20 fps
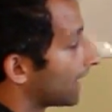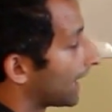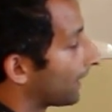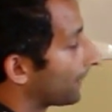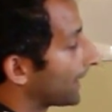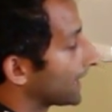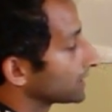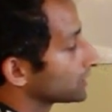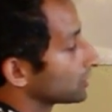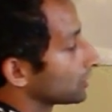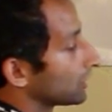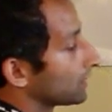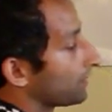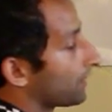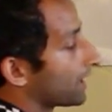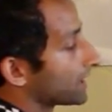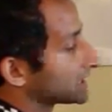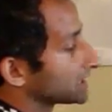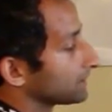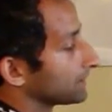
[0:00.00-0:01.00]
and that's going to
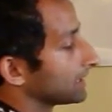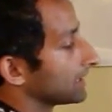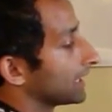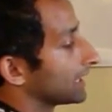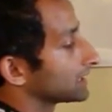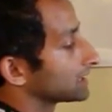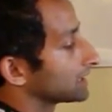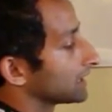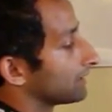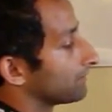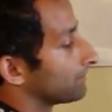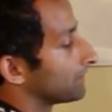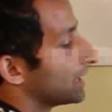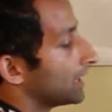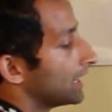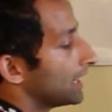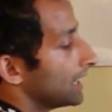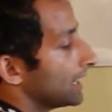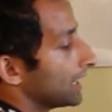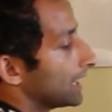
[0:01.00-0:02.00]
possibly get some
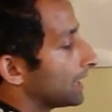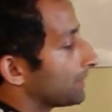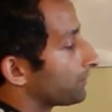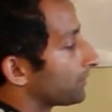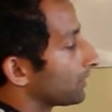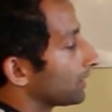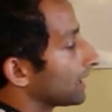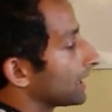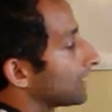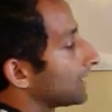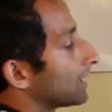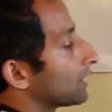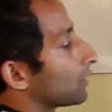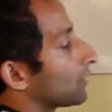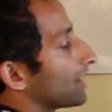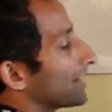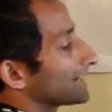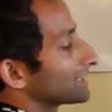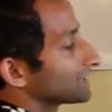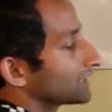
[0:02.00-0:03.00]
hip-related
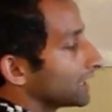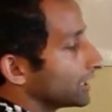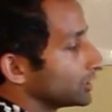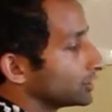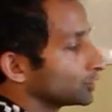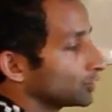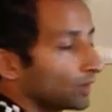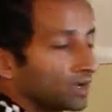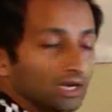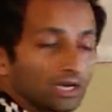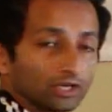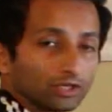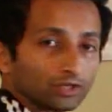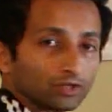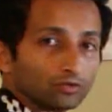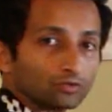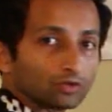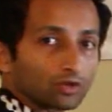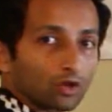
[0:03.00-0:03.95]
or SI joint issues,